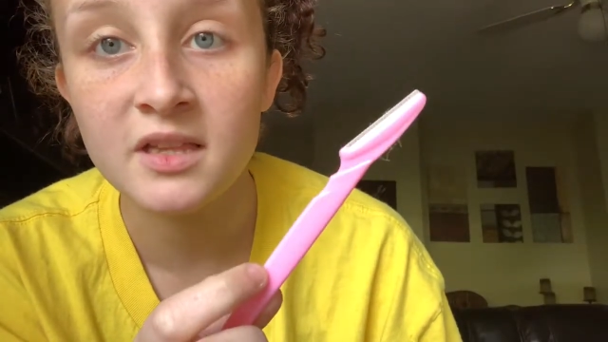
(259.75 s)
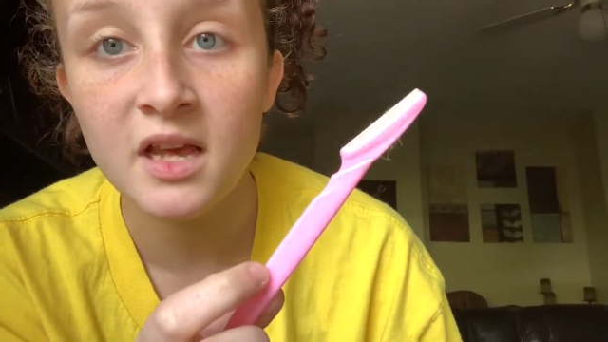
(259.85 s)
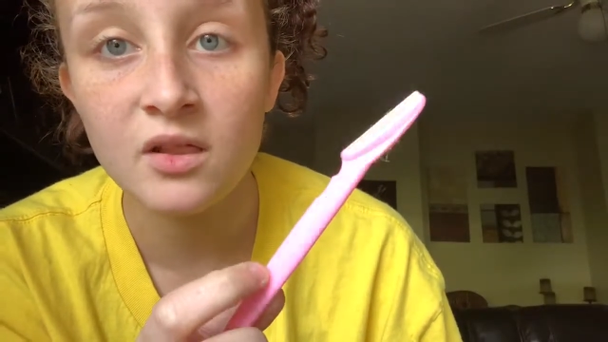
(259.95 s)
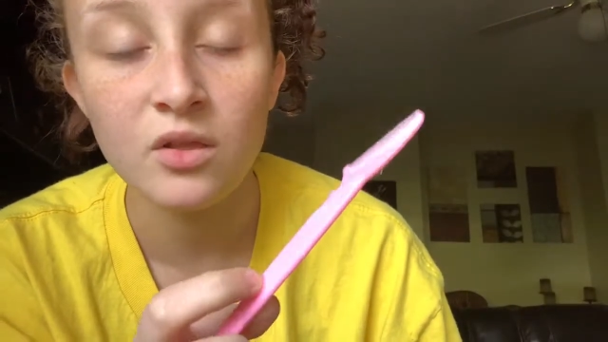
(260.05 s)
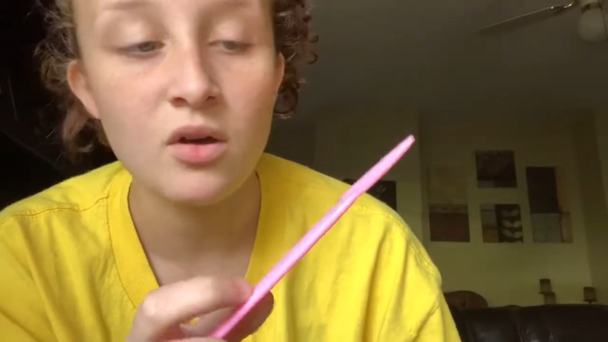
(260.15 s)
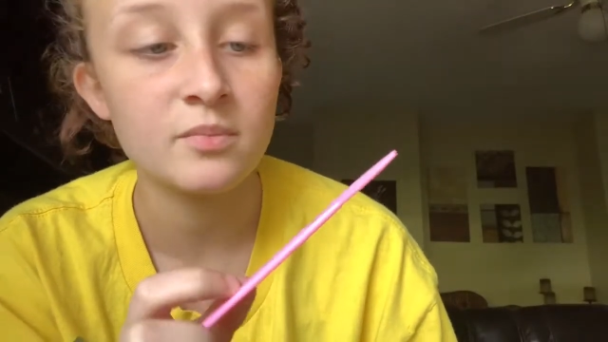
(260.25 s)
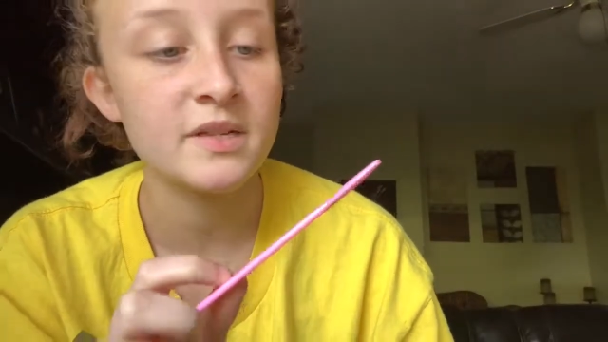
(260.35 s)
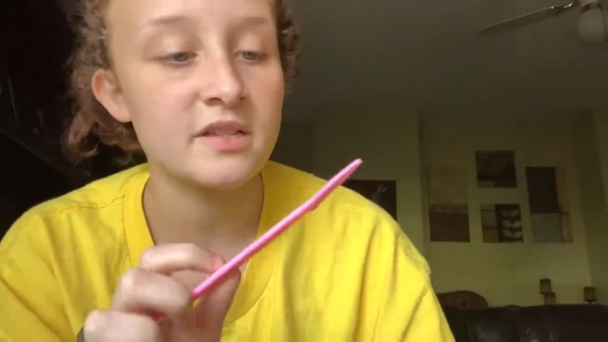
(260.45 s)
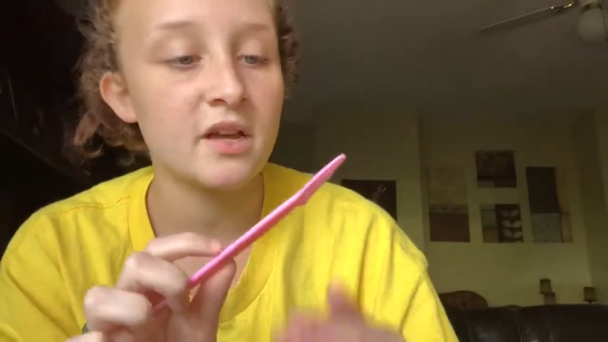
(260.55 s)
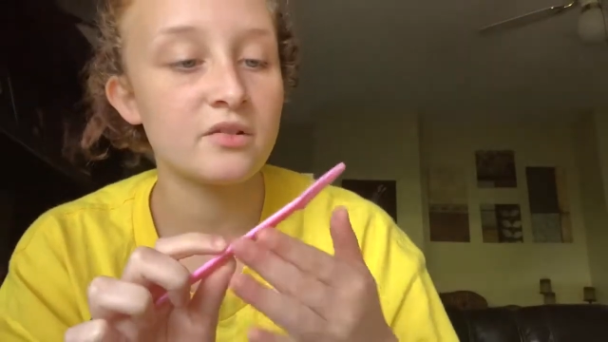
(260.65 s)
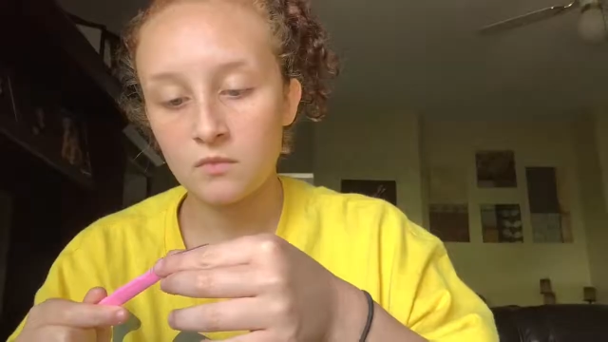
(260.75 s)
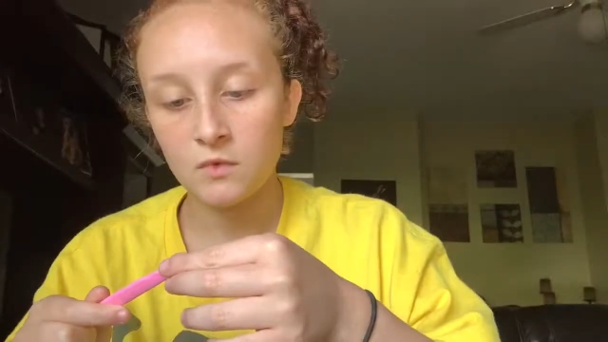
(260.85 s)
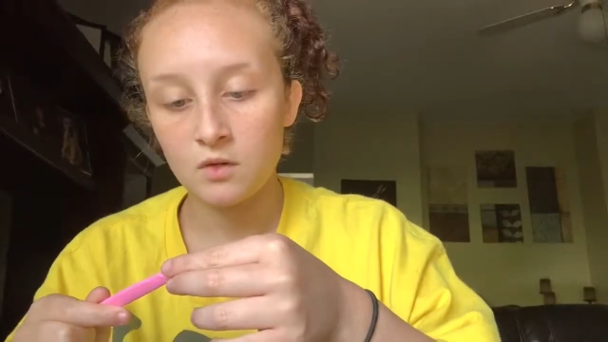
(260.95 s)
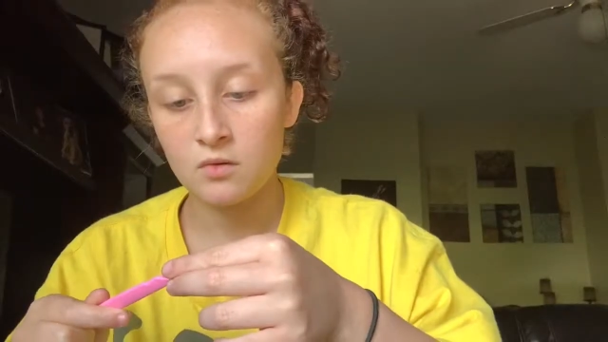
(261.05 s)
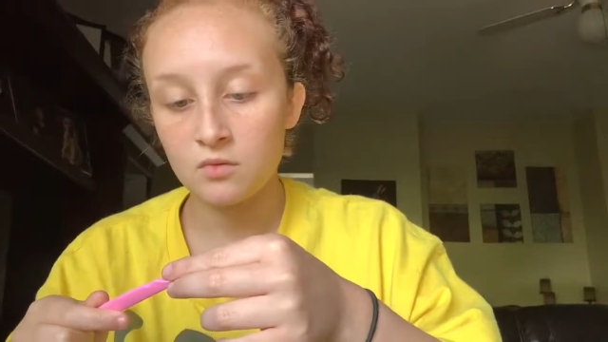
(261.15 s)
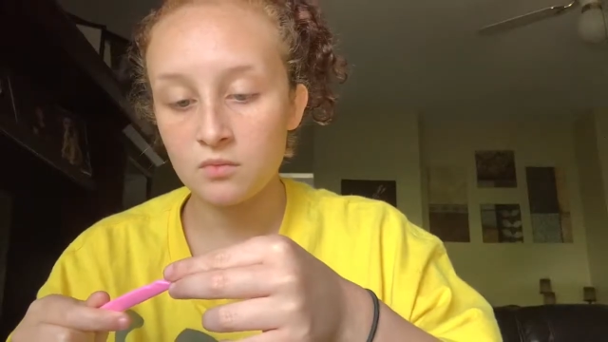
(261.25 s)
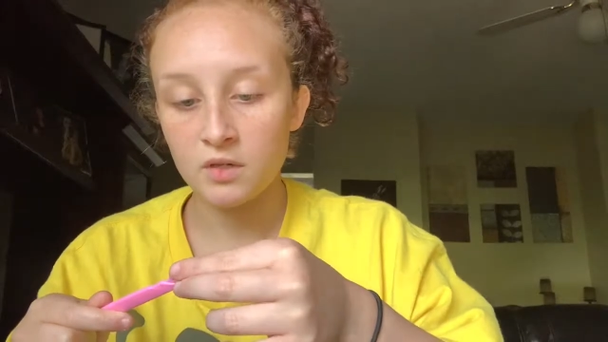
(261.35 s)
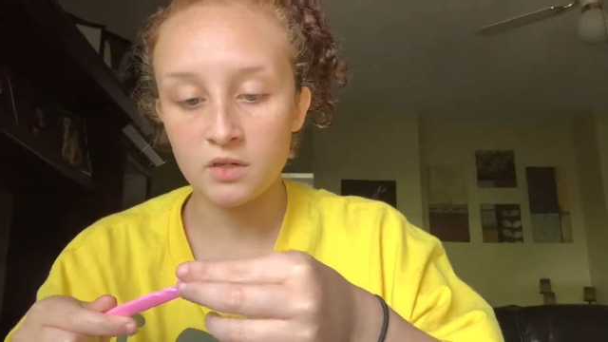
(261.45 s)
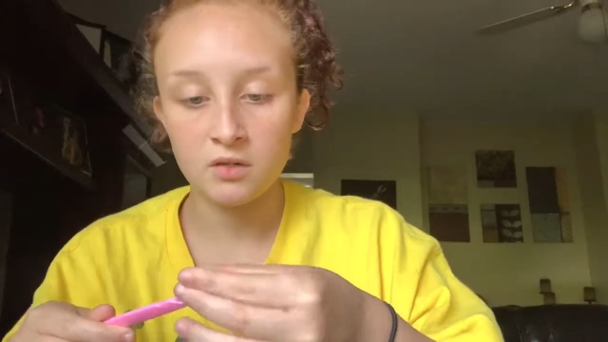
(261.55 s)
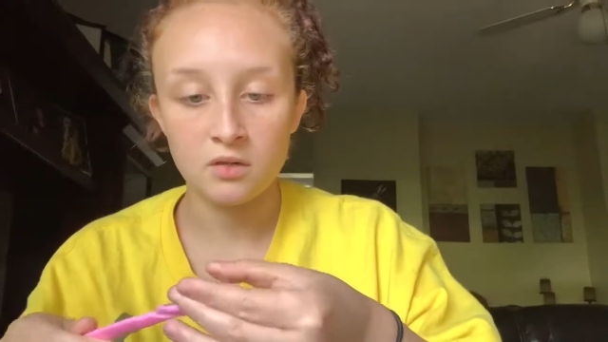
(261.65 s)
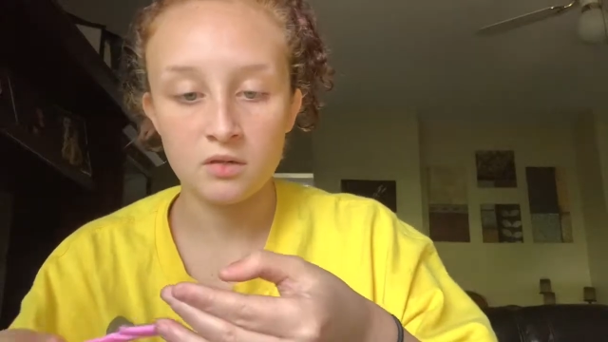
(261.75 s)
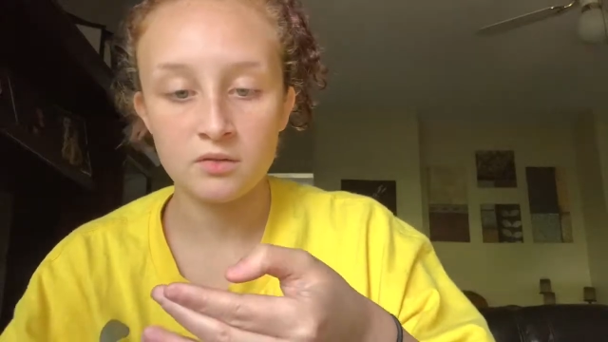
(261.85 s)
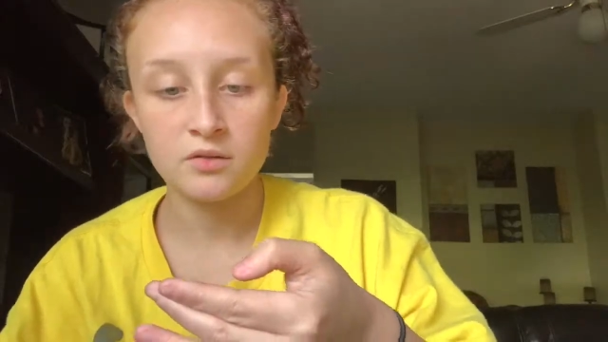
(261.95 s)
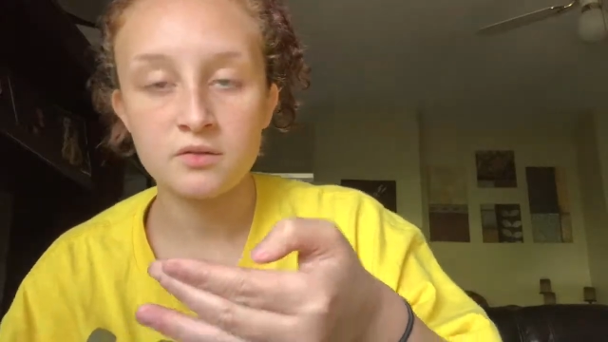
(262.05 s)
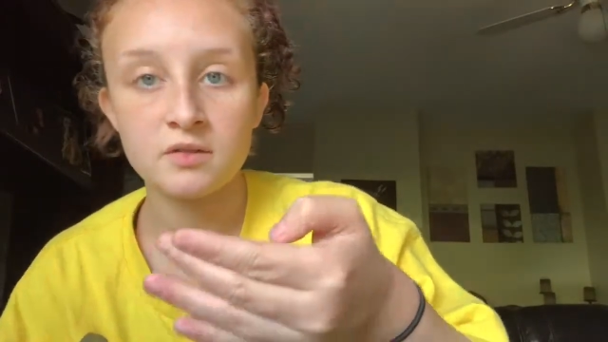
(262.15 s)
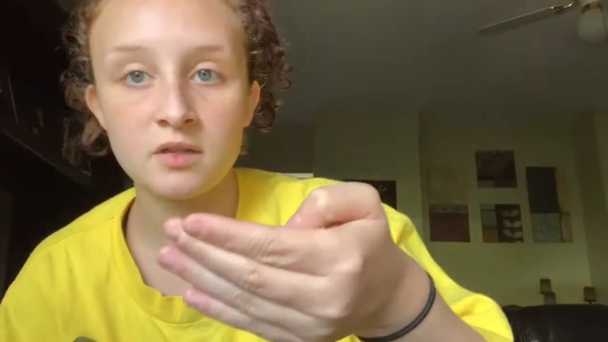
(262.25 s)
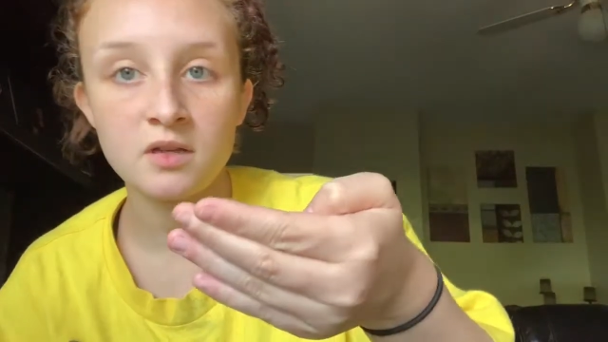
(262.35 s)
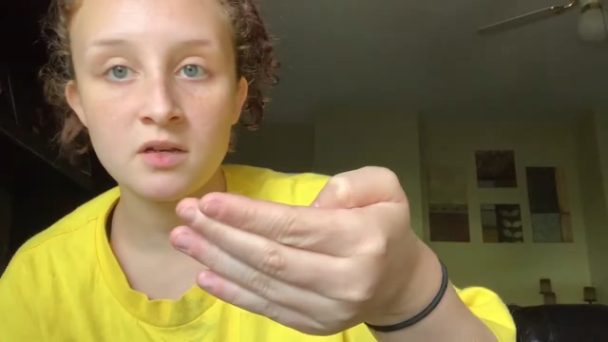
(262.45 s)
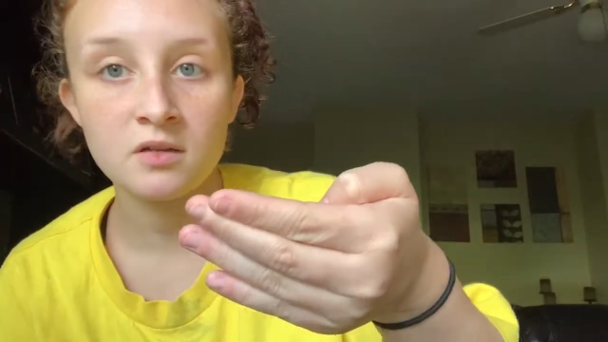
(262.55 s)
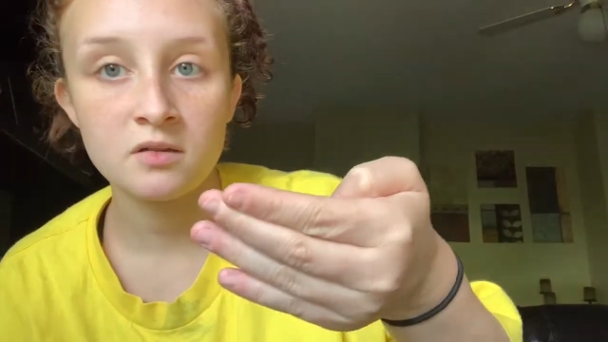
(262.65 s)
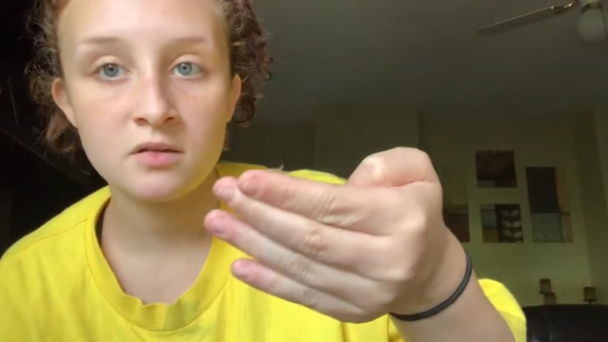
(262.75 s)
that long piece of hair? Oh my god, do you see that?